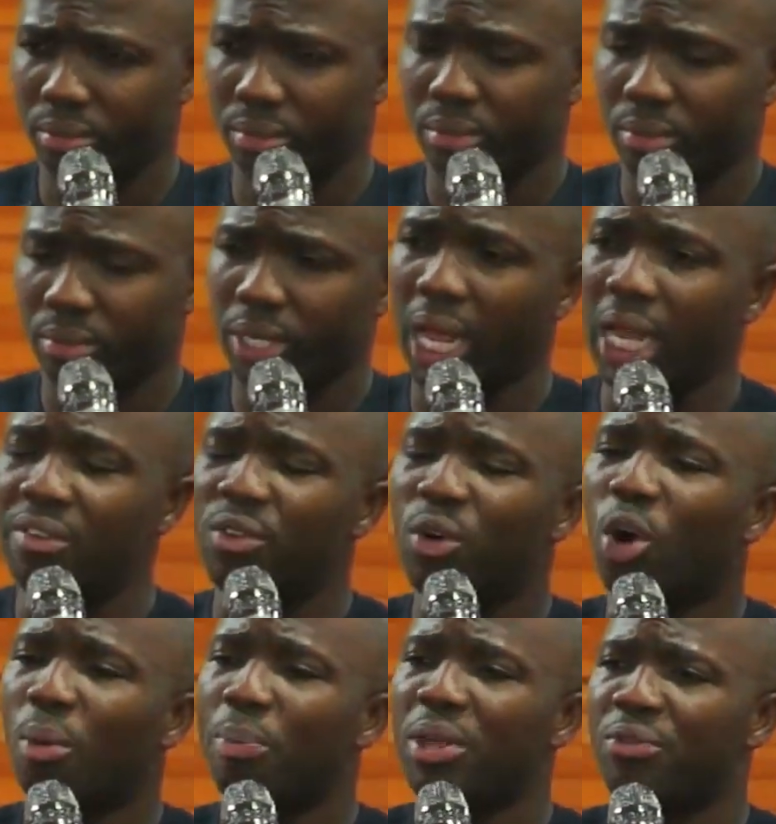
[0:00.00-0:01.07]
And if God
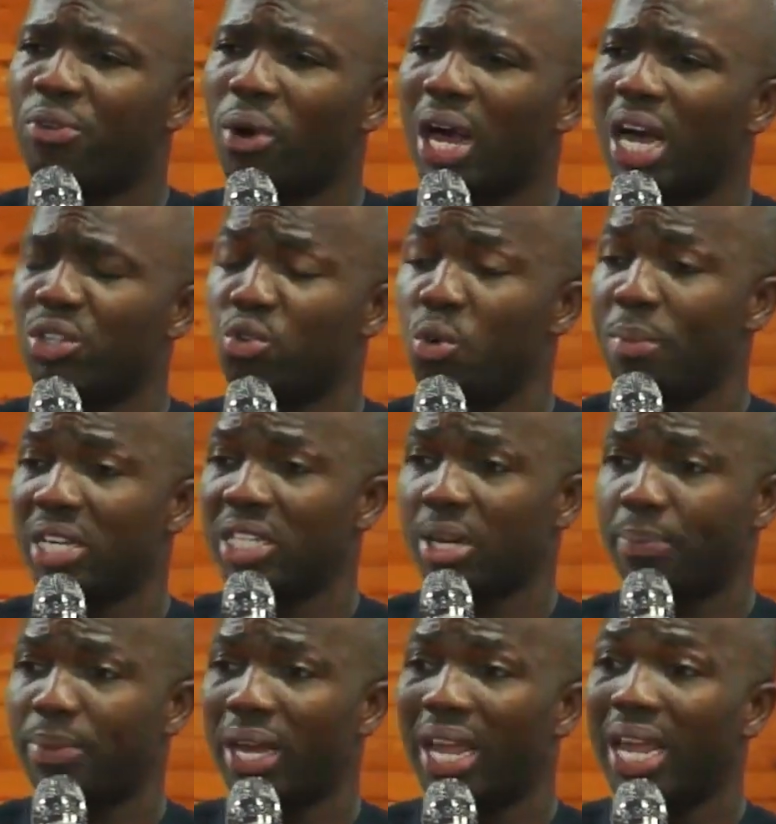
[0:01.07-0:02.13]
be for us, Romans chapter
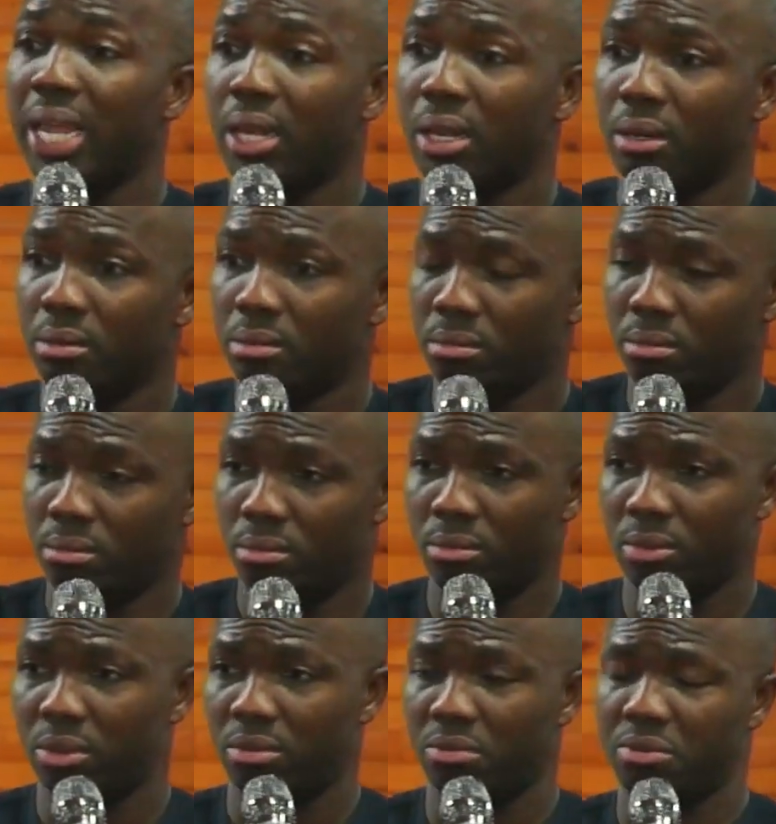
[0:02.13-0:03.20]
8,
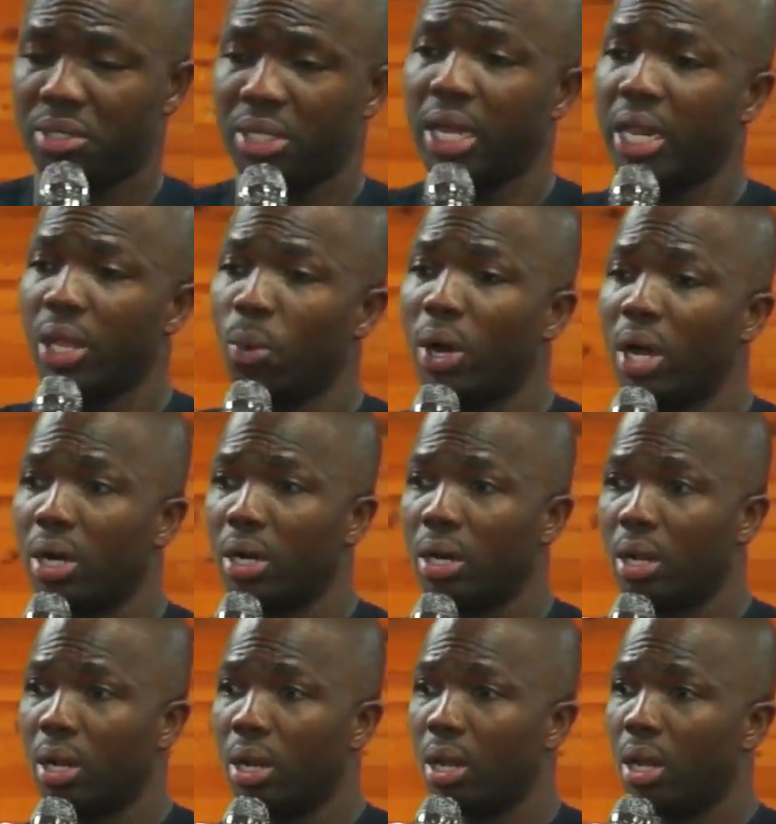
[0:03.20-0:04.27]
31.
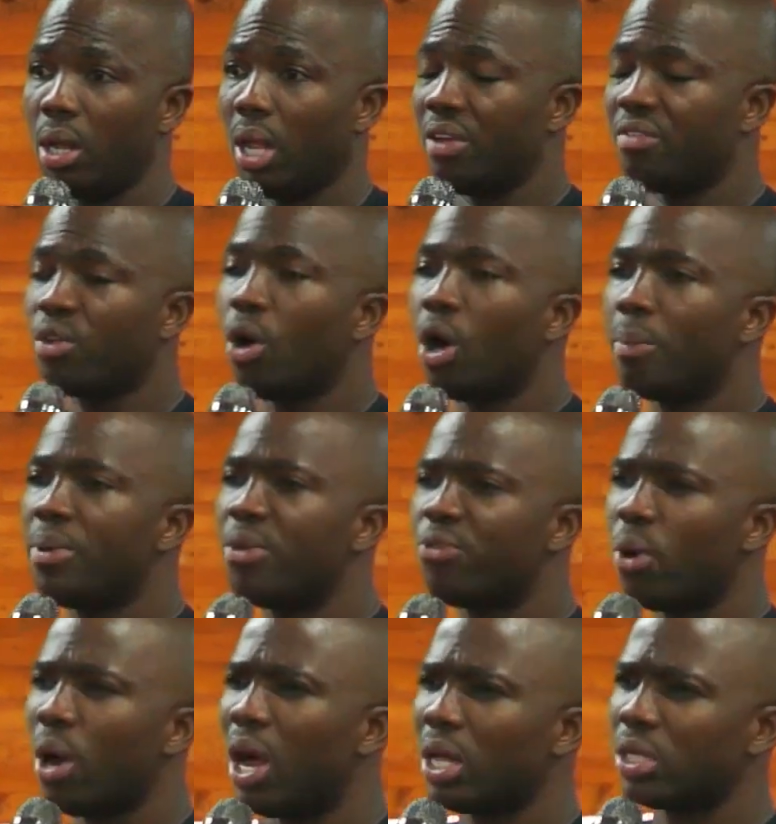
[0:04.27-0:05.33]
If God be for
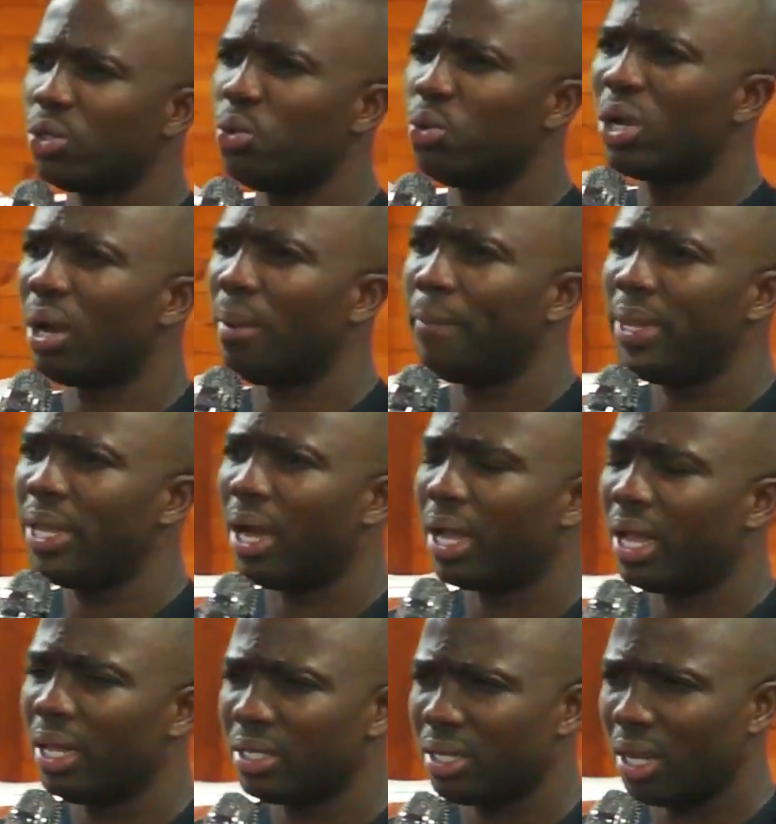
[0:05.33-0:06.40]
us, who can be against
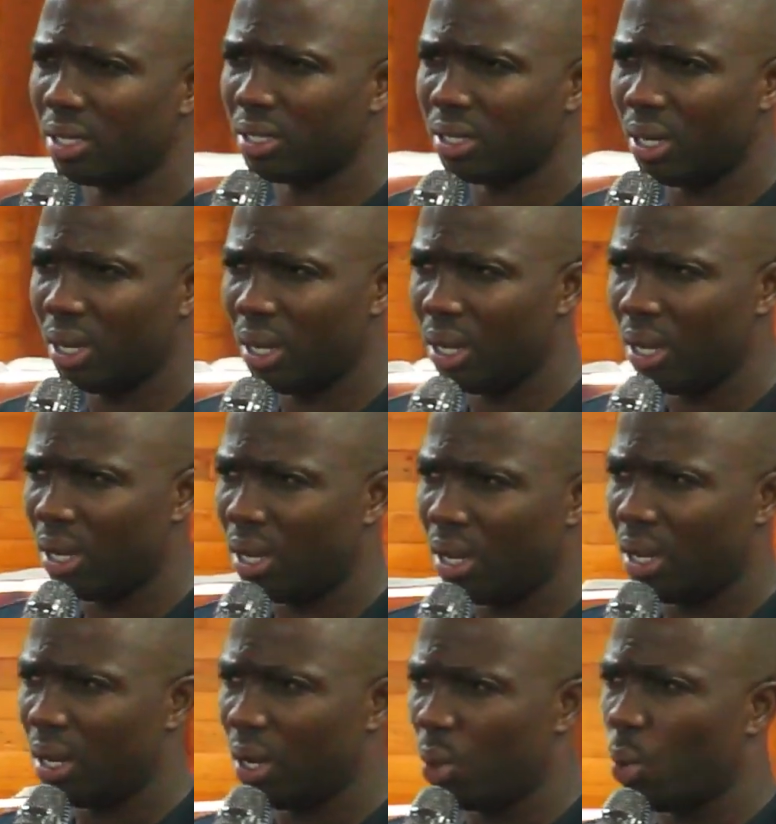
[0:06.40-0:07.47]
us?
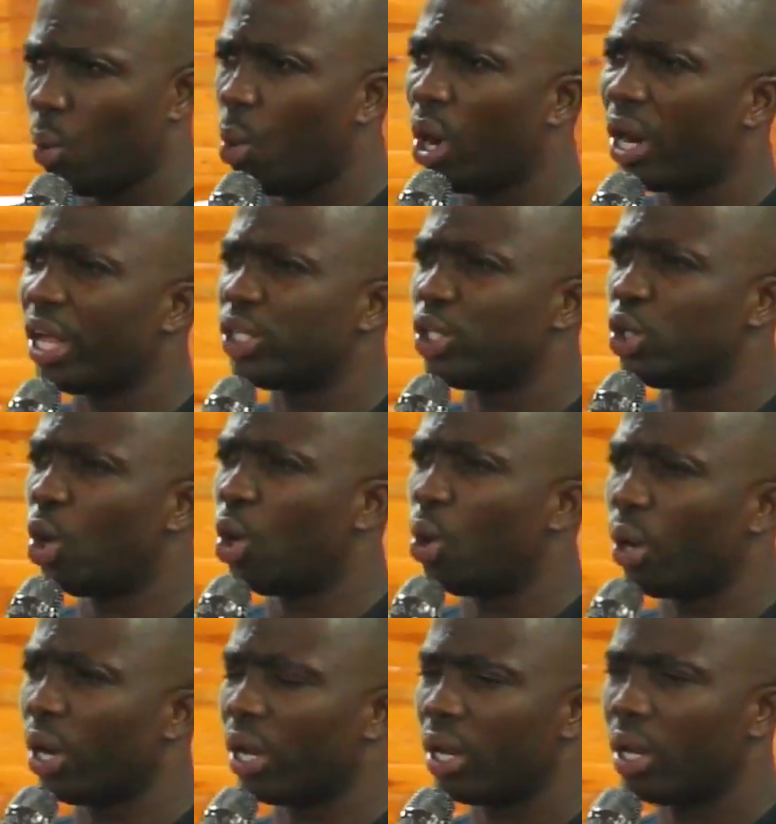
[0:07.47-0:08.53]
What a joy.
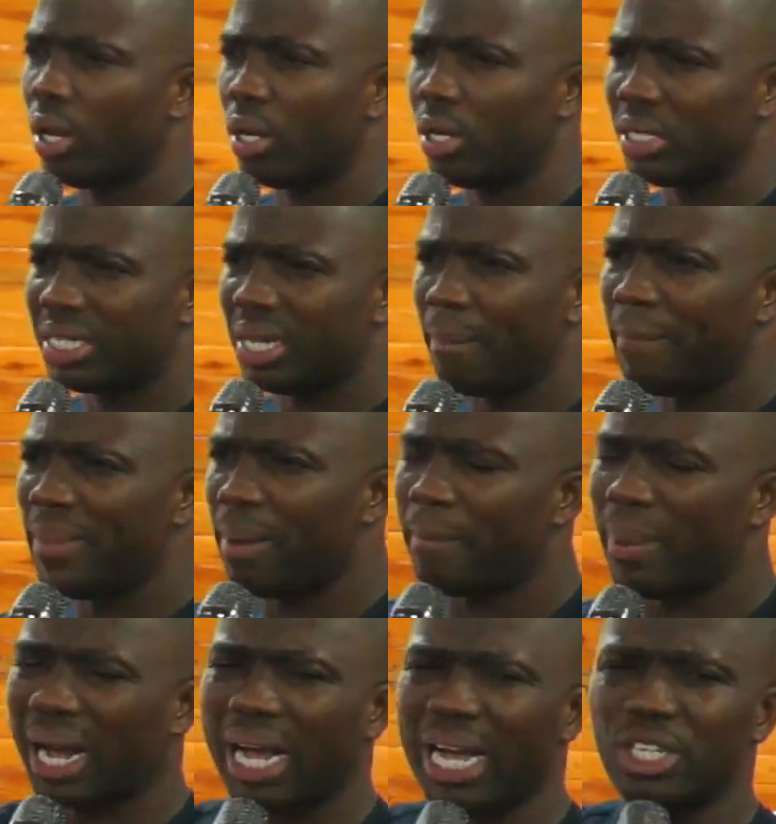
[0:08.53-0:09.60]
Say, me,
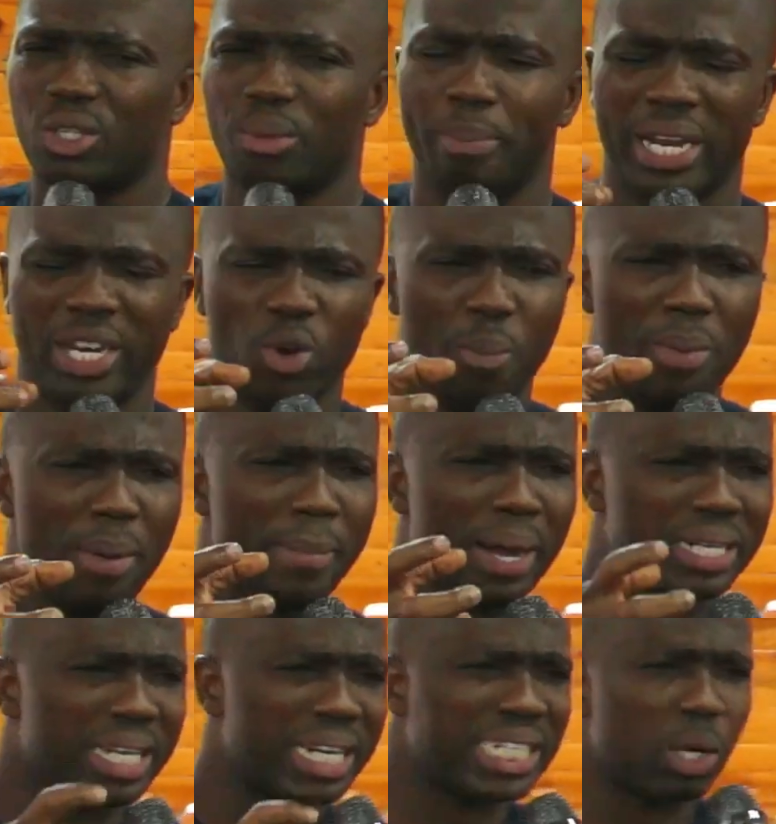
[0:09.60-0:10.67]
Makas, me,
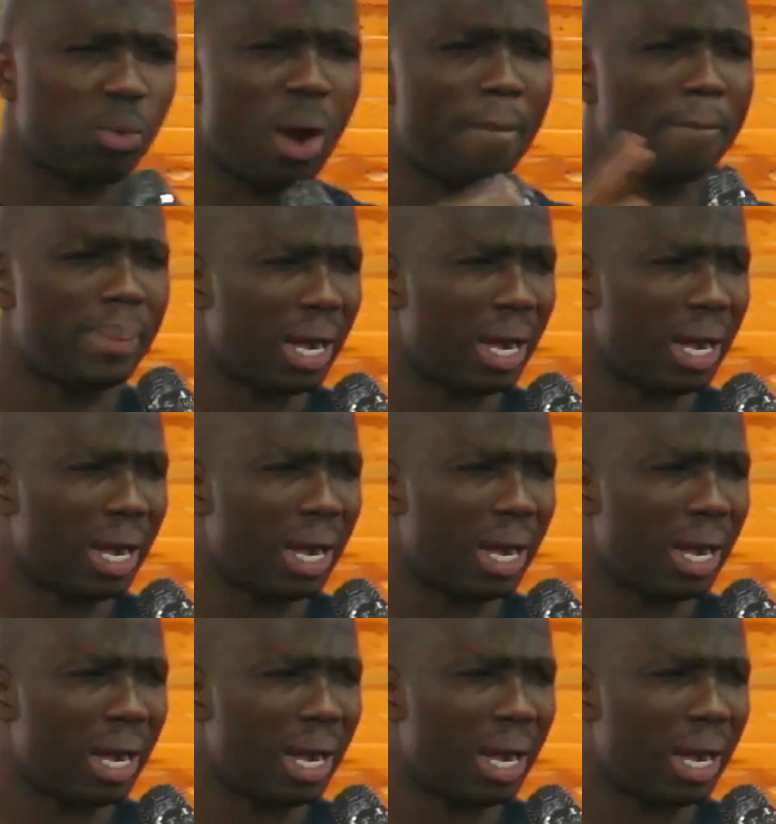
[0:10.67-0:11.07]
church, na wamba